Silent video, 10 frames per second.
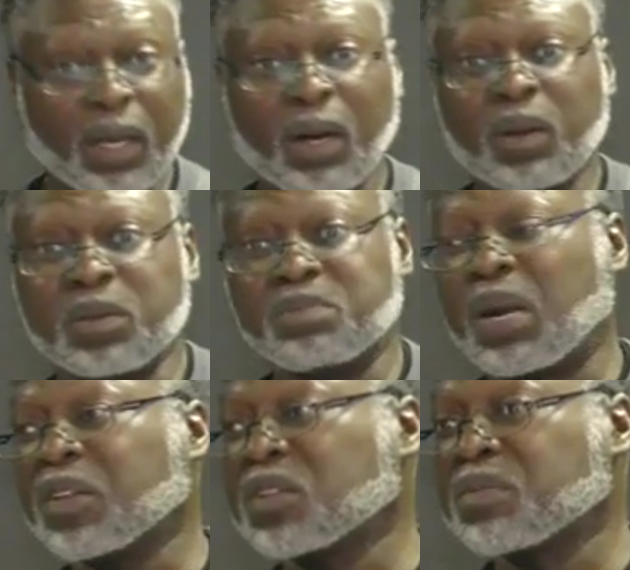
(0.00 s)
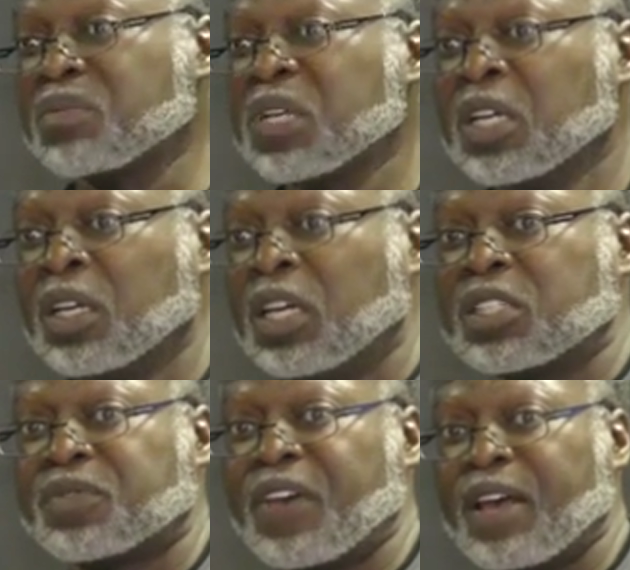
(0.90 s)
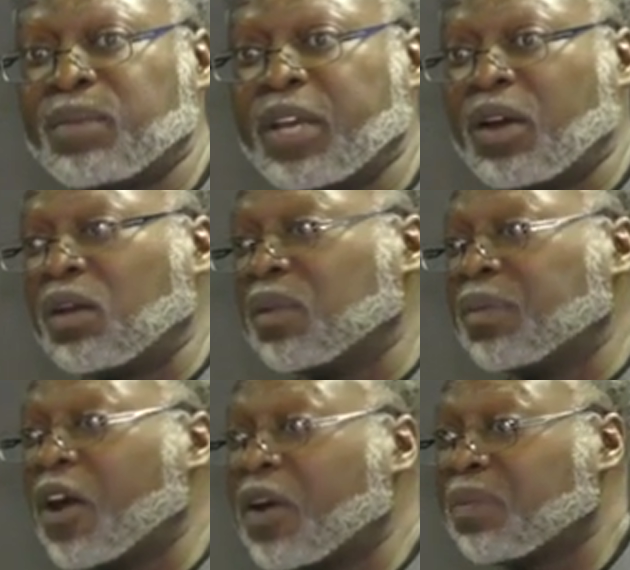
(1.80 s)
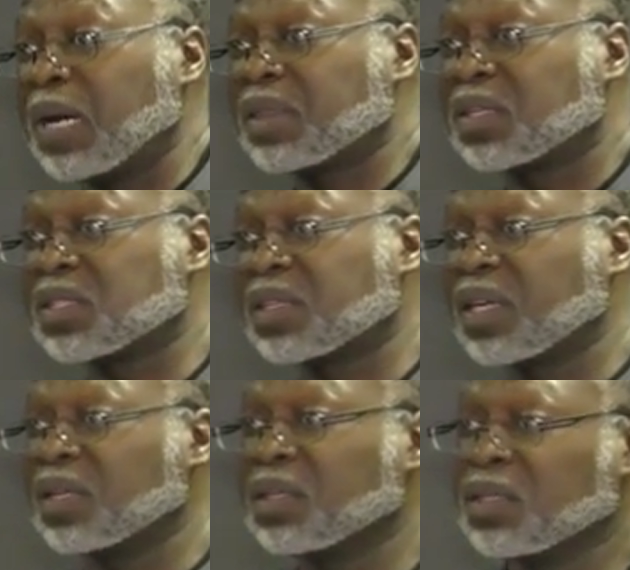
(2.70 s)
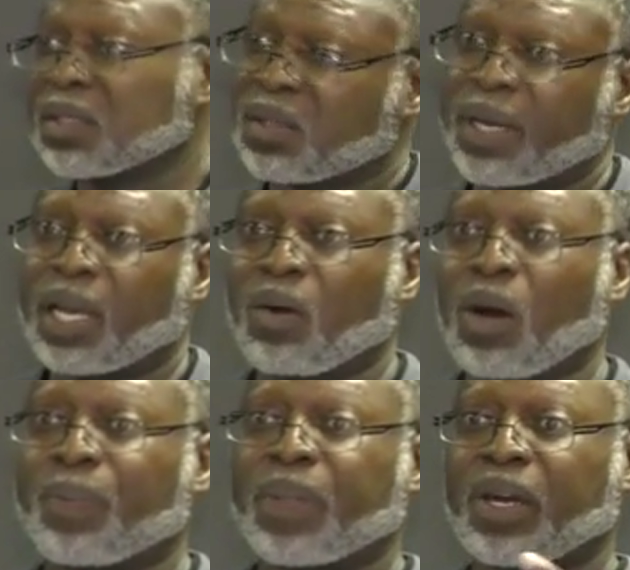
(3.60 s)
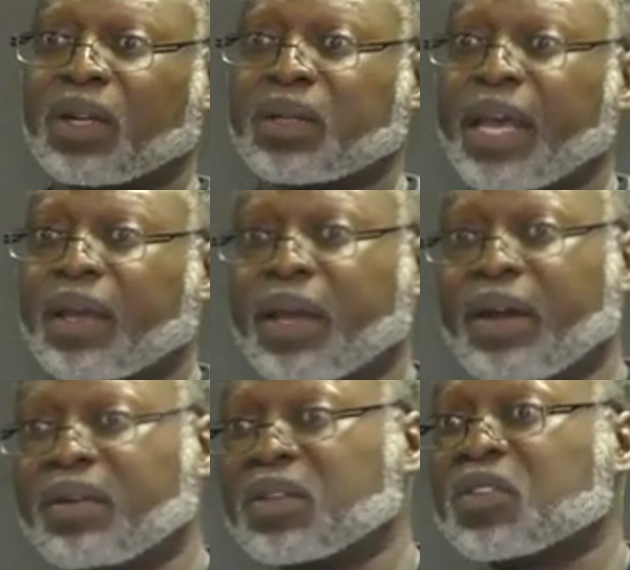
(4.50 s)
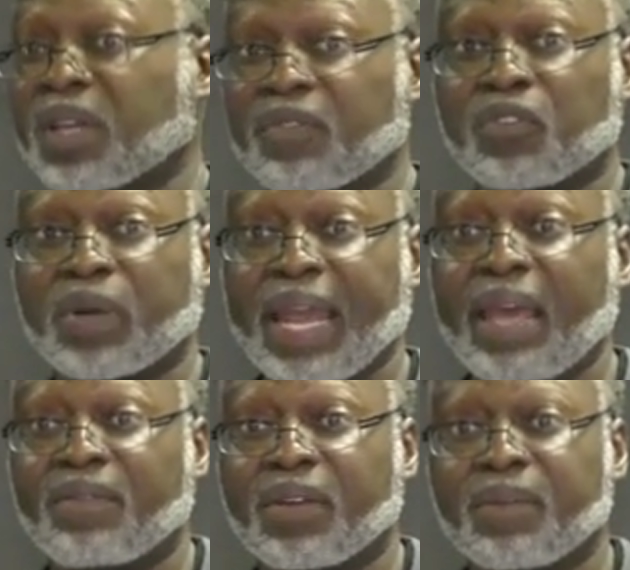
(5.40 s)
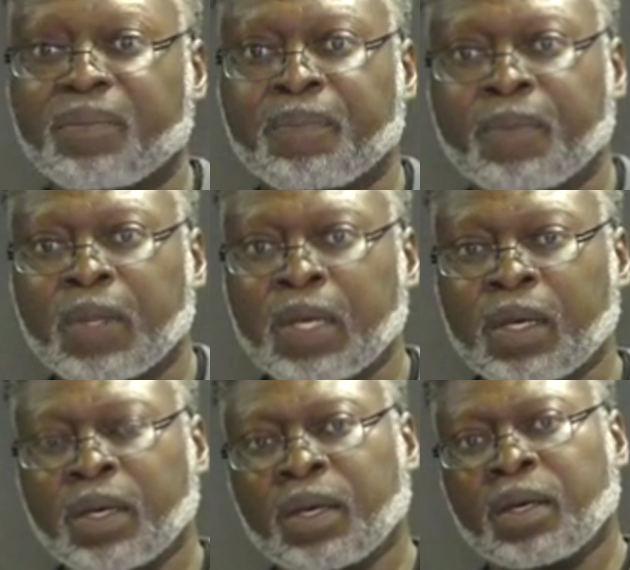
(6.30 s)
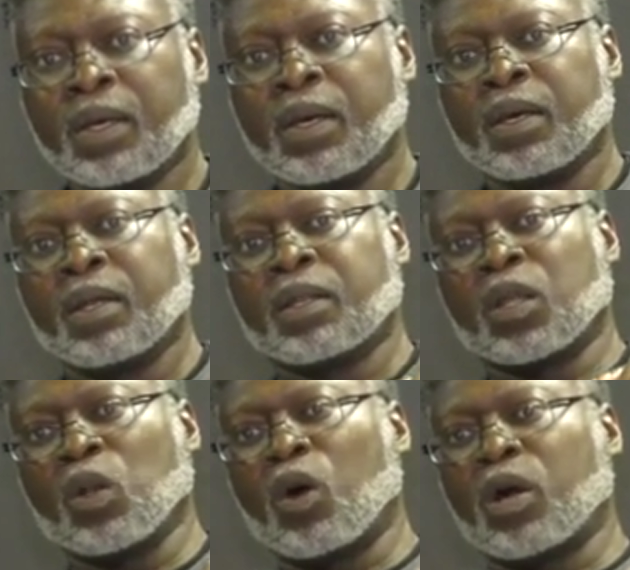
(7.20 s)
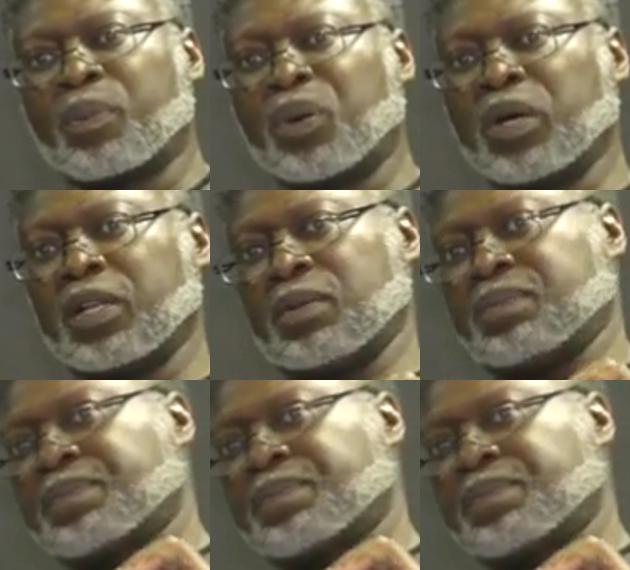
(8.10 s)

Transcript: to call brothers and his family and all them heard about this thing. So they go up there to take care of this thing for David. The Lord put